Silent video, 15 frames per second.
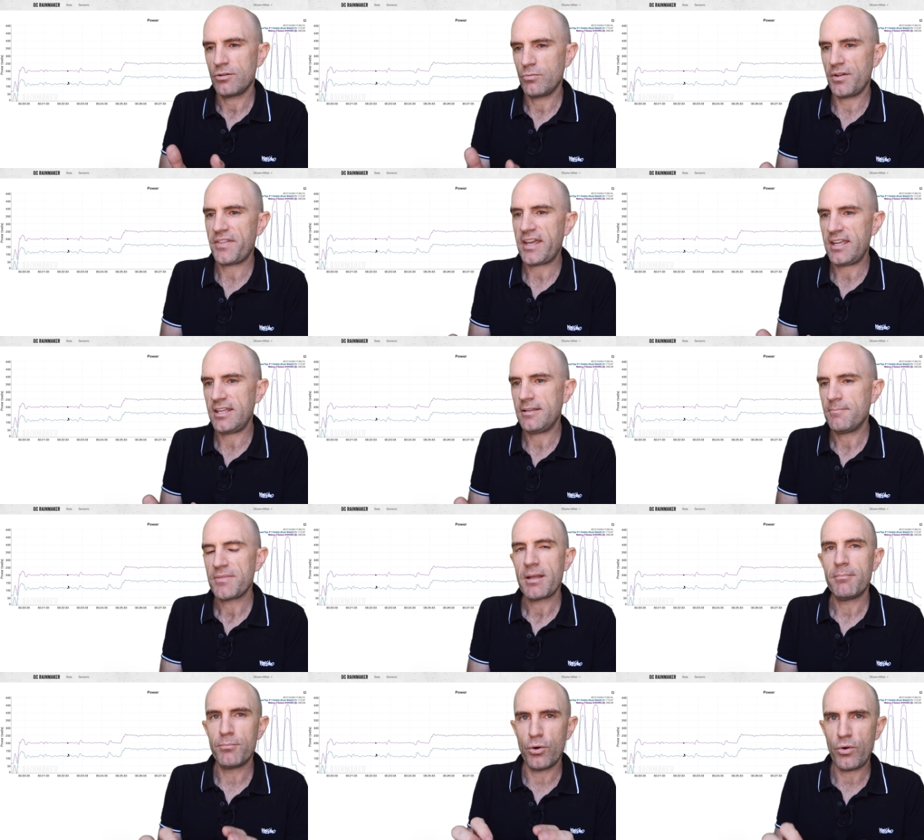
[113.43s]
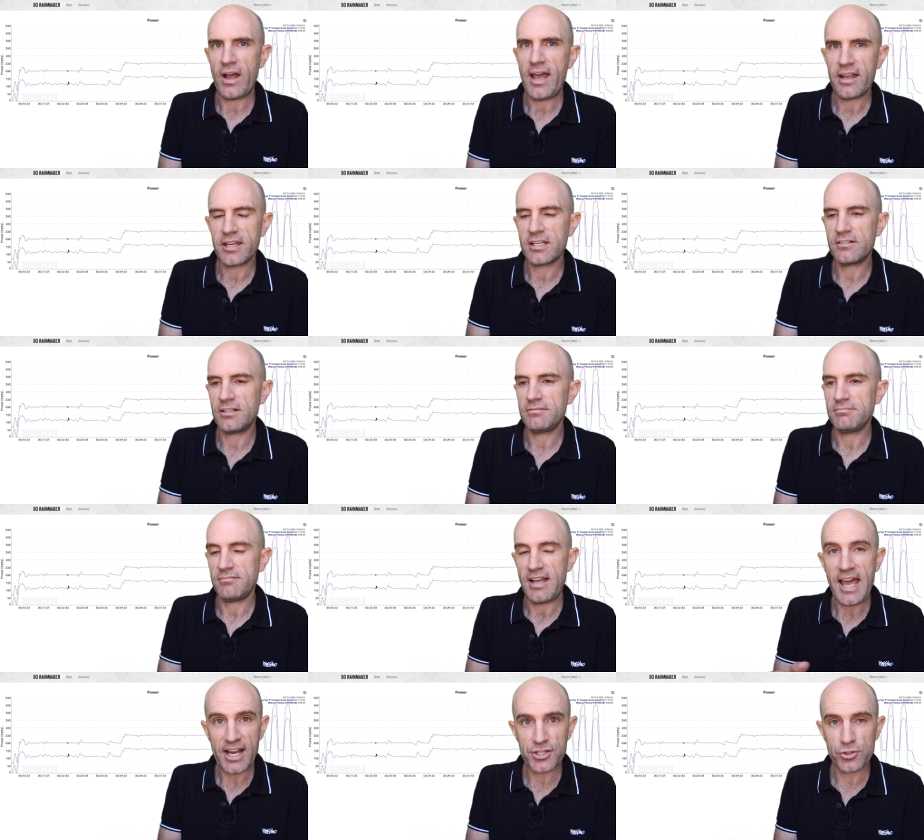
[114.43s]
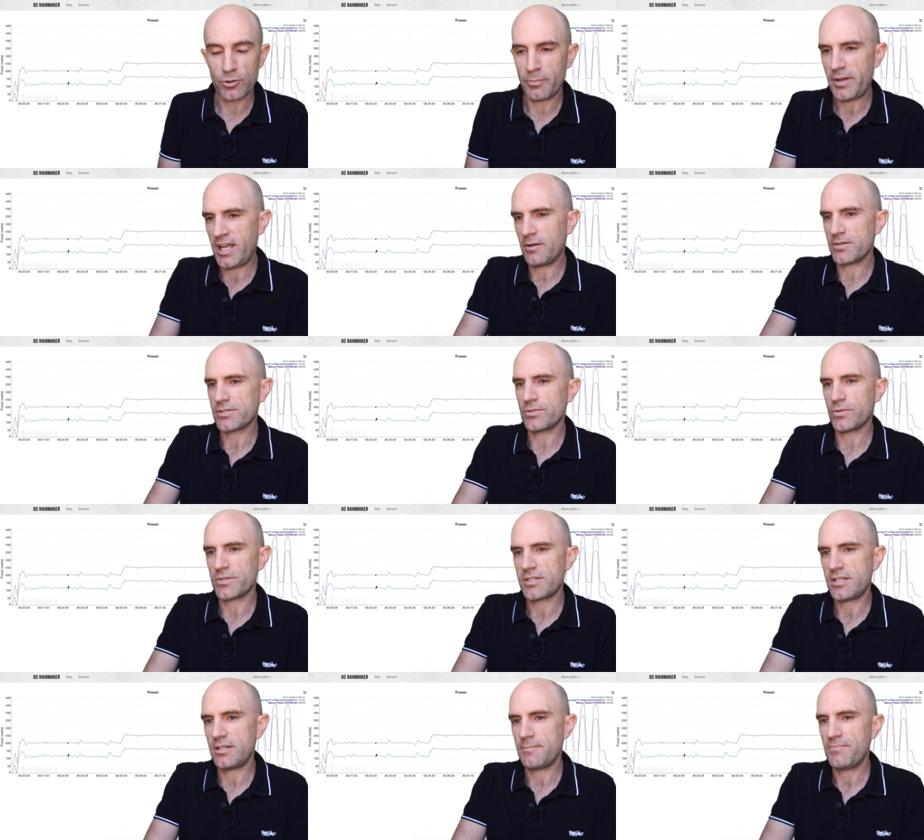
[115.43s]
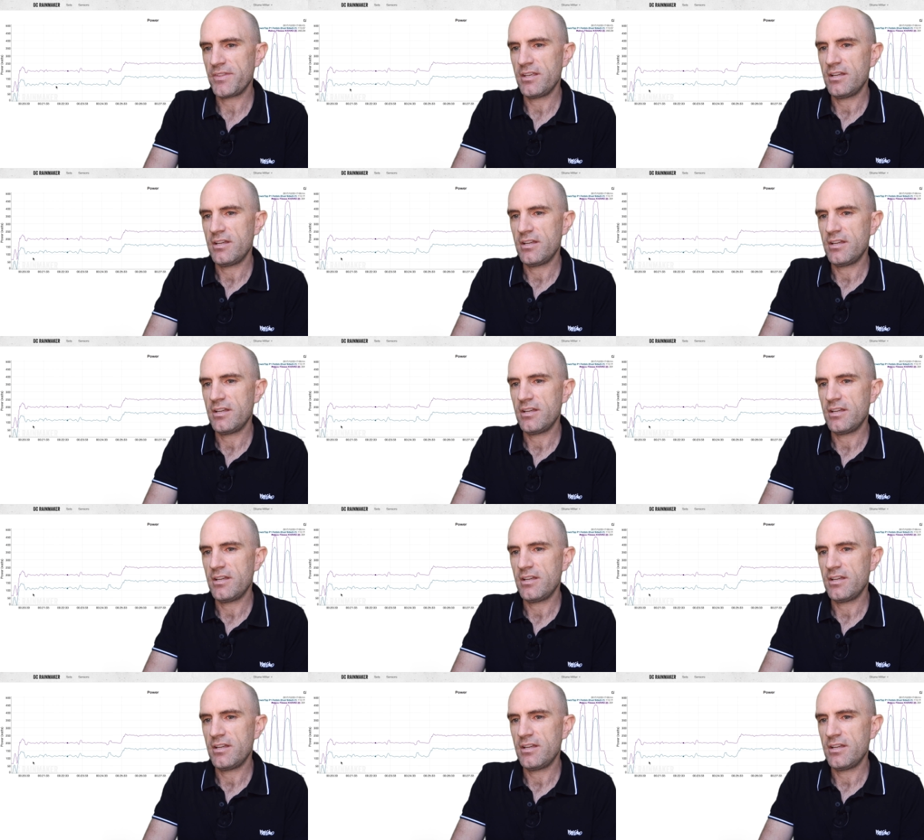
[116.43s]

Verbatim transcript: with a more accurate actual power source here.